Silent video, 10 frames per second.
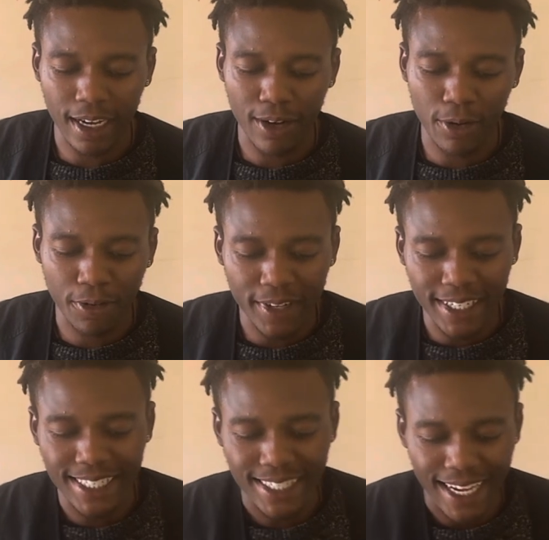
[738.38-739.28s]
of
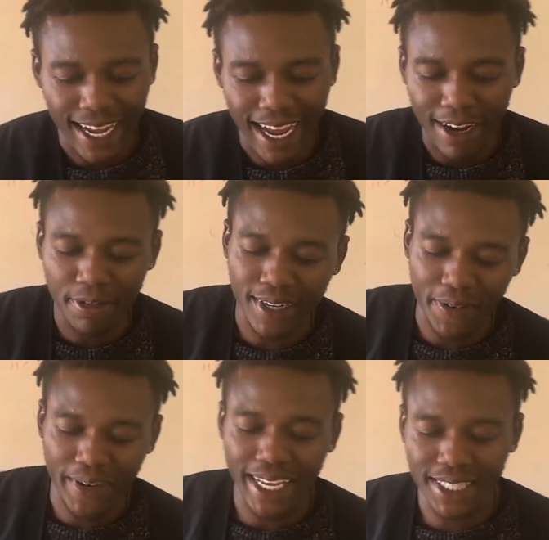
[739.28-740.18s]

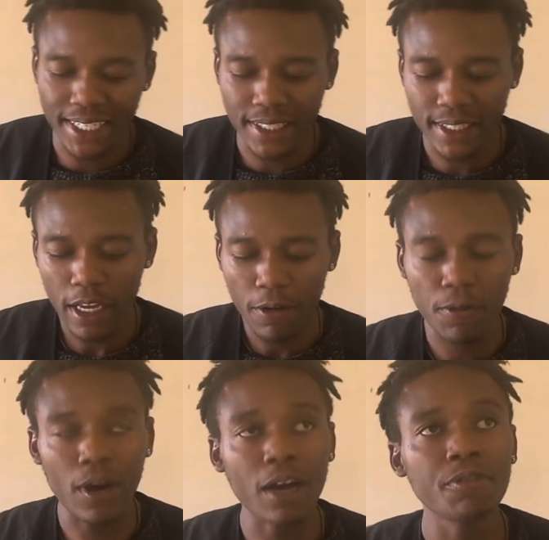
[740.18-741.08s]
India-Africa relations
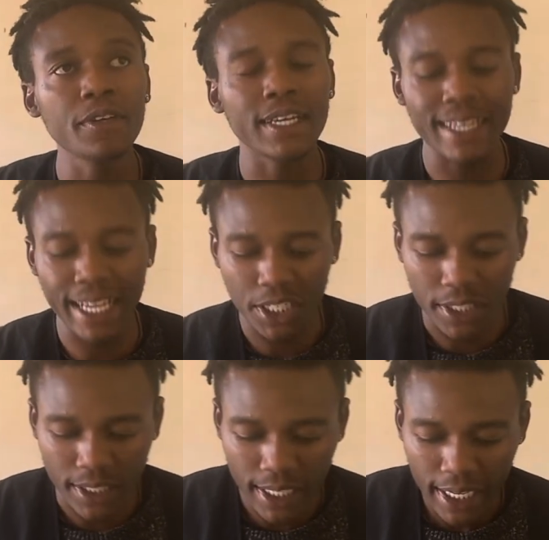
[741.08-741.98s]
for African
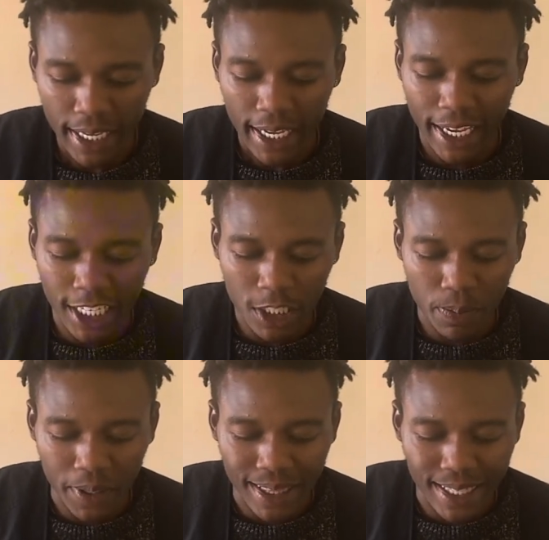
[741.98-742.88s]
nations has
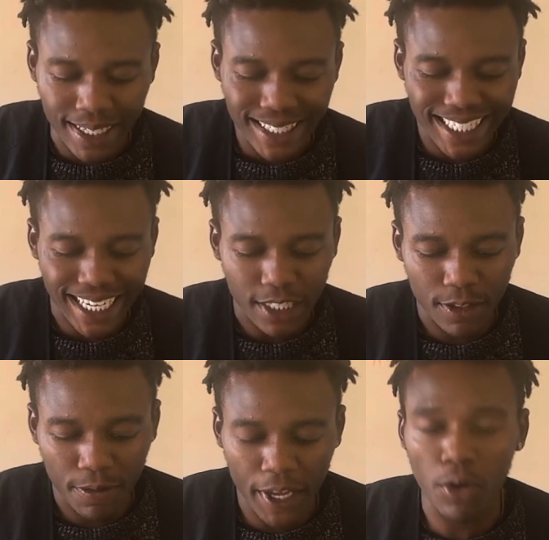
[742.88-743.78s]
been the
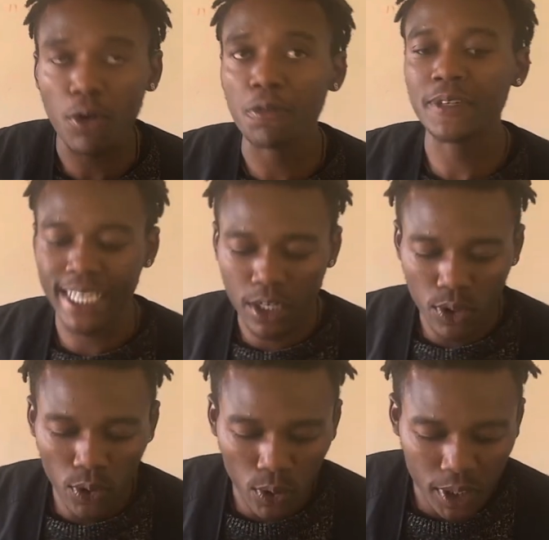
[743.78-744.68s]
transfer of
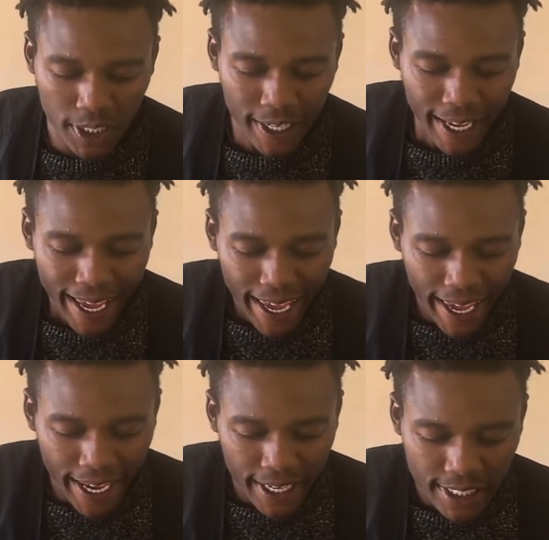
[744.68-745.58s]
technology
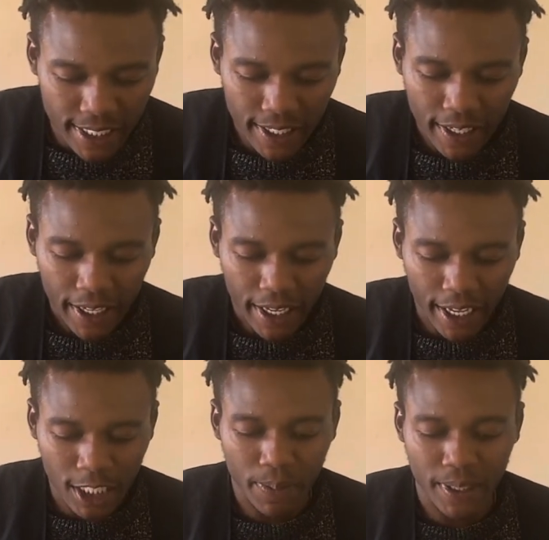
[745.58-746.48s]
and
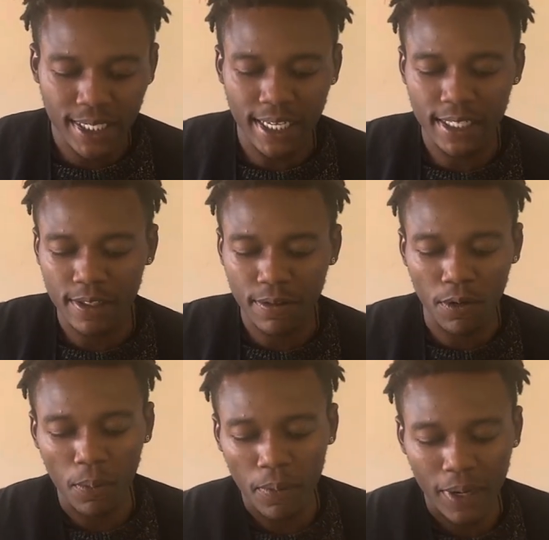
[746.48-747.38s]
expertise
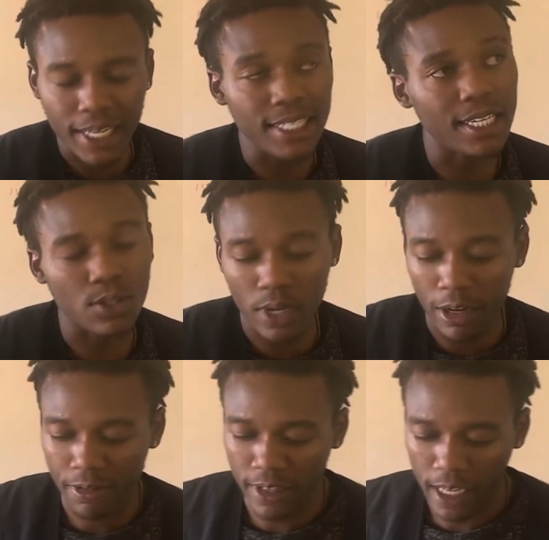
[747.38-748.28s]
from India to
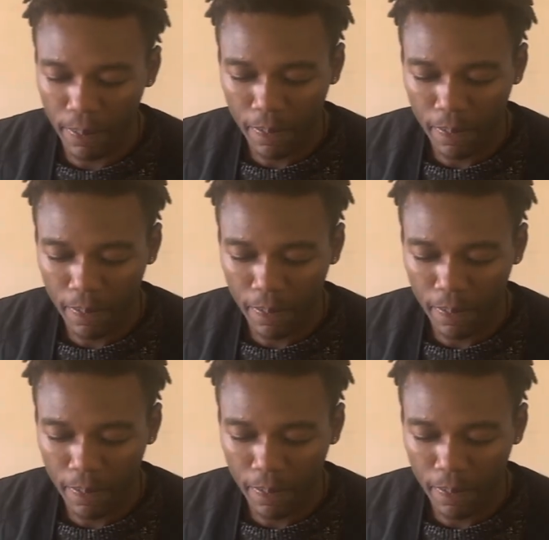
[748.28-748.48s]
Africa.